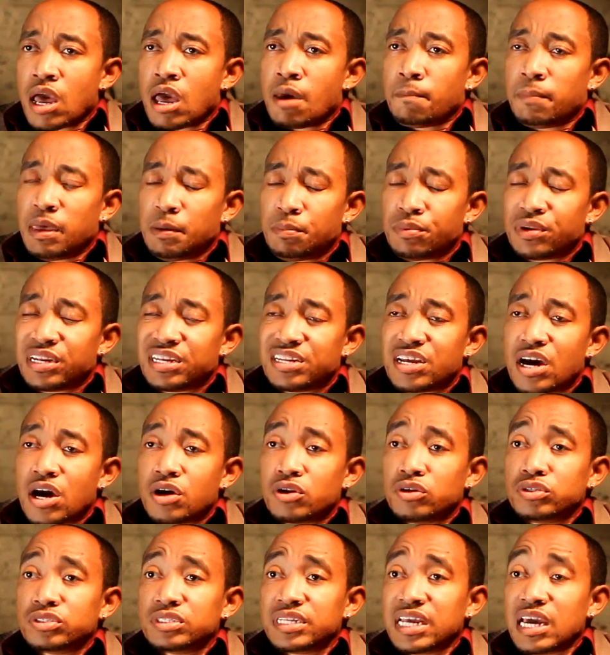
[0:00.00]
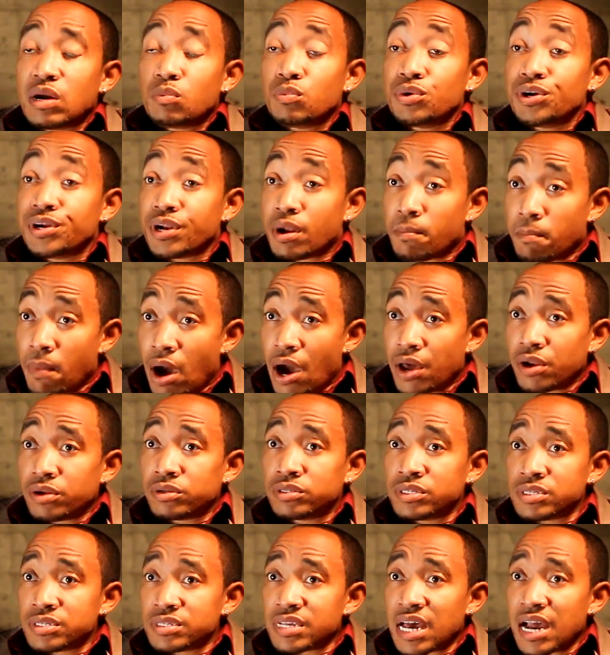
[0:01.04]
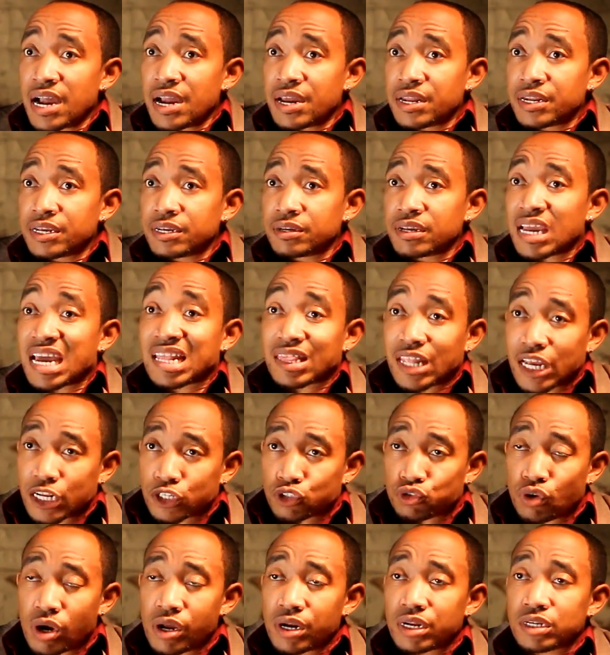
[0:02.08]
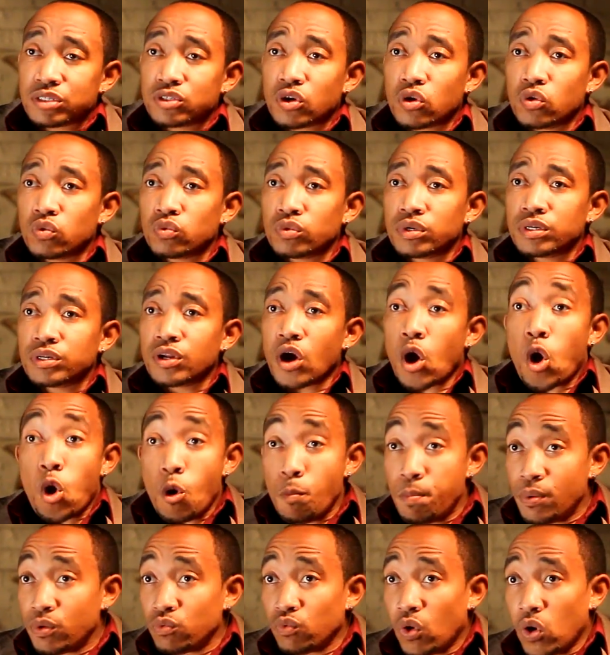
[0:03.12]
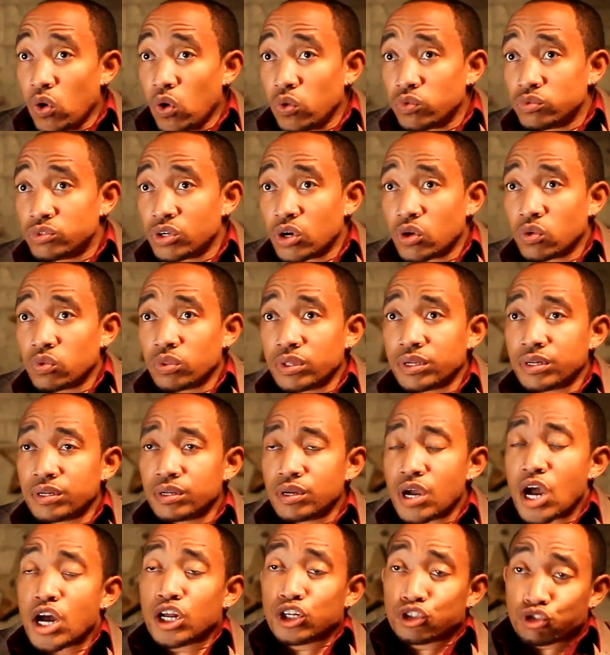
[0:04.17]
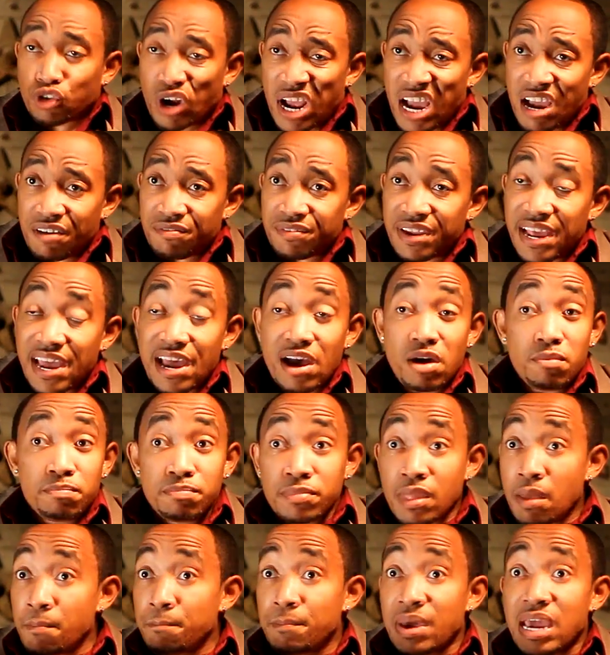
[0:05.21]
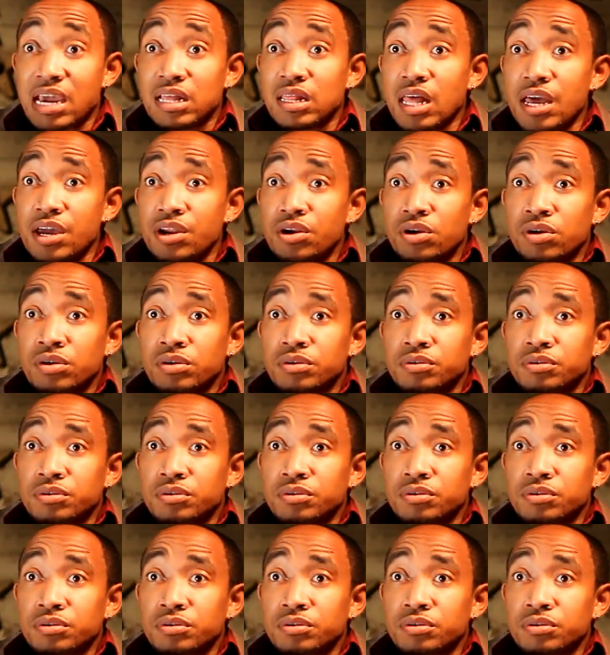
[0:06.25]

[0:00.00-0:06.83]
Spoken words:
People need to understand we're in a modern society. Electronic tolling, open road tolling. Drive now, pay later.